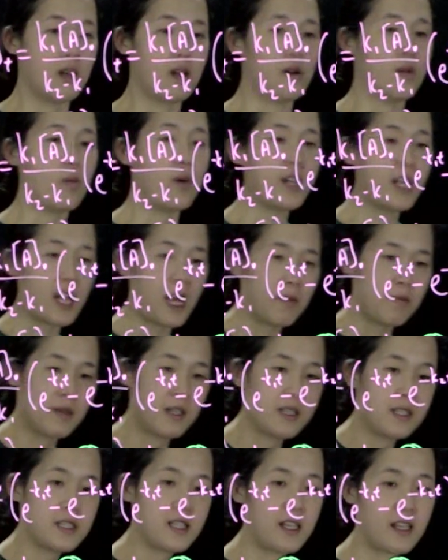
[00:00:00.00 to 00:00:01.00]
what
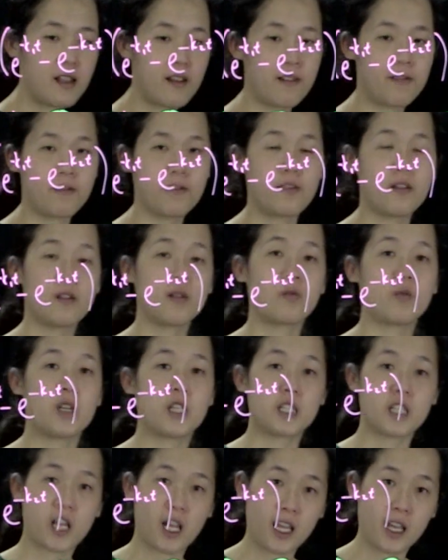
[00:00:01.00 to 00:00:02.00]
happens if we
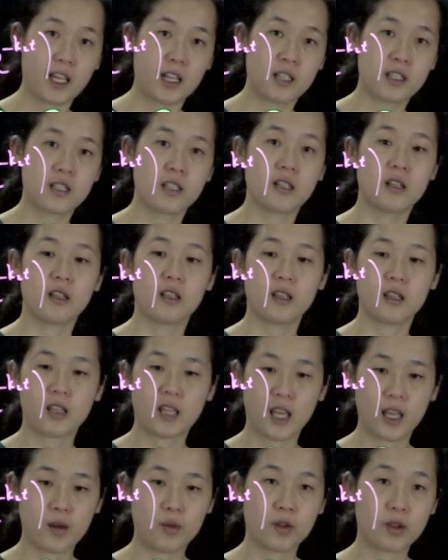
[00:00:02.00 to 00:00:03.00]
change
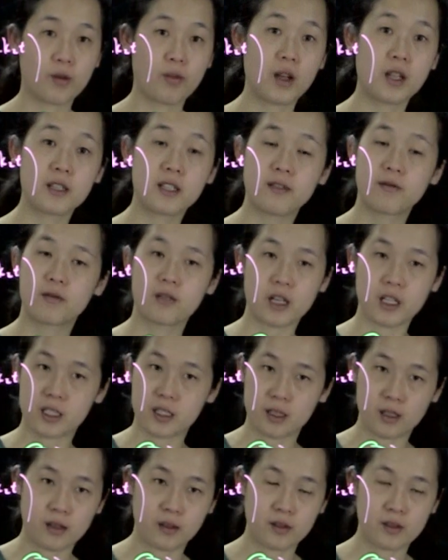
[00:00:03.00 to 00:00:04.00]
K, the relative
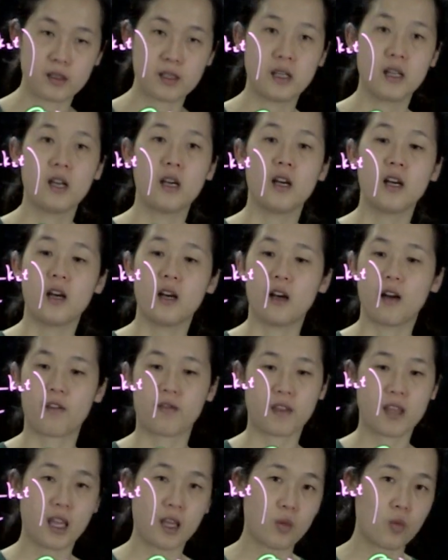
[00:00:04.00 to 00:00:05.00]
ratios of
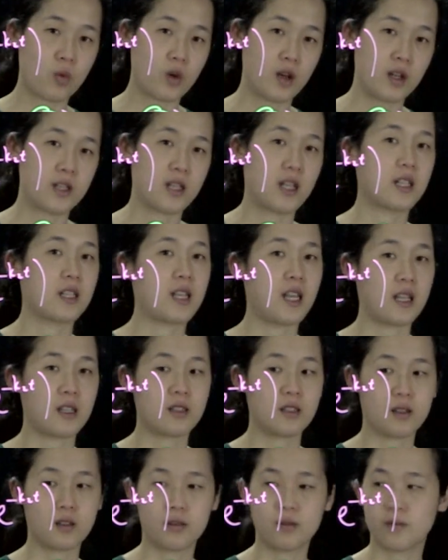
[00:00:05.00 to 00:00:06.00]
K1 and
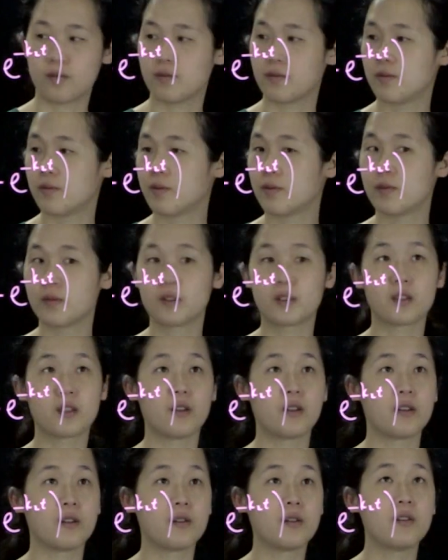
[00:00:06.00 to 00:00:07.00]
K2. So
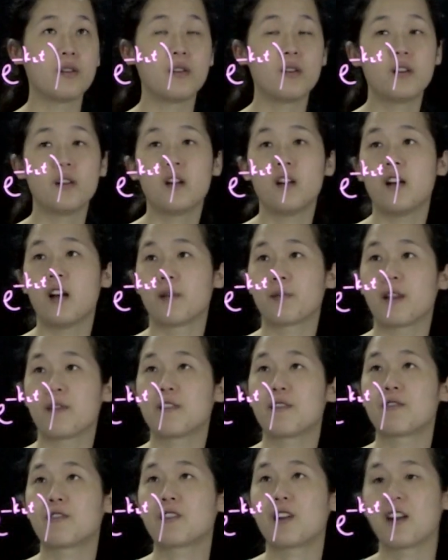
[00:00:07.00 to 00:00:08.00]
I'm going
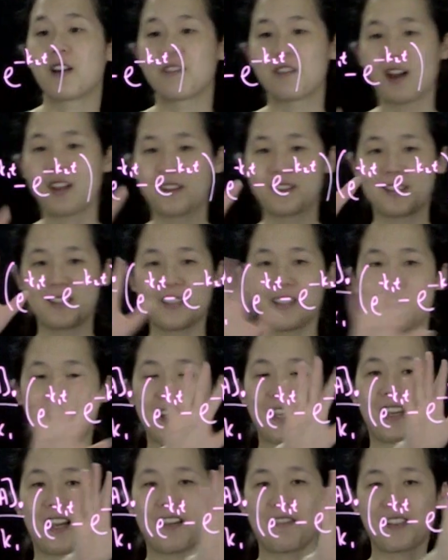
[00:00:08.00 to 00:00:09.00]
to have to try to draw this. I
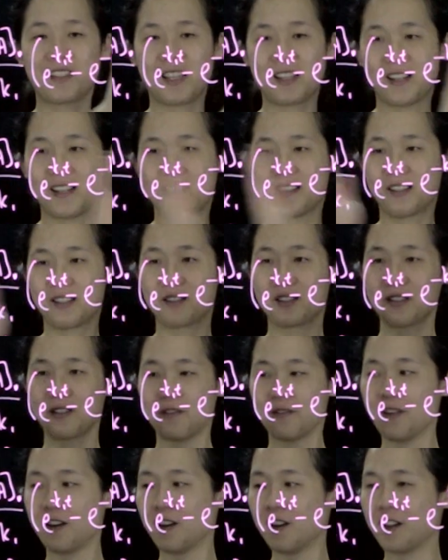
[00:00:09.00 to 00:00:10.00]
kind of excited it a little too
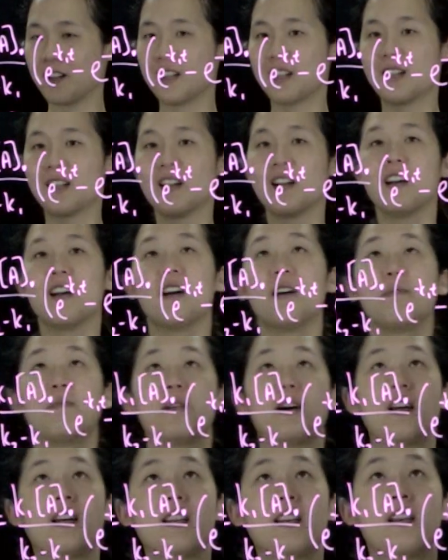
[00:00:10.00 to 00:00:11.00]
far.
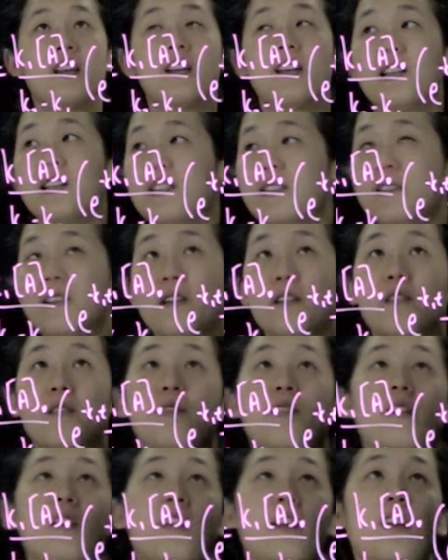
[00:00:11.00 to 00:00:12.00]
But so
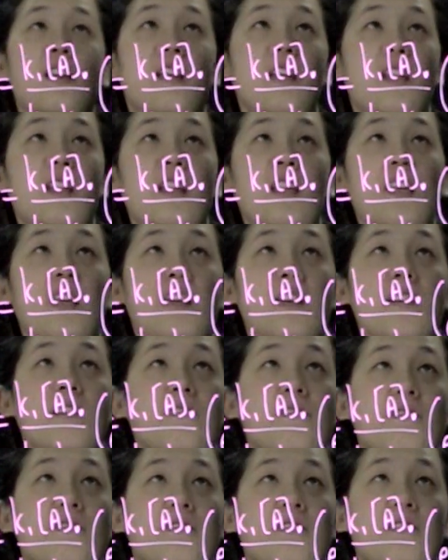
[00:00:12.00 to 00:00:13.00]

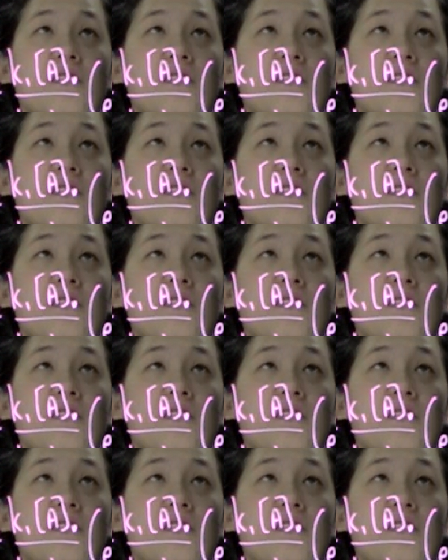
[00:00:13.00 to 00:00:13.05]
if,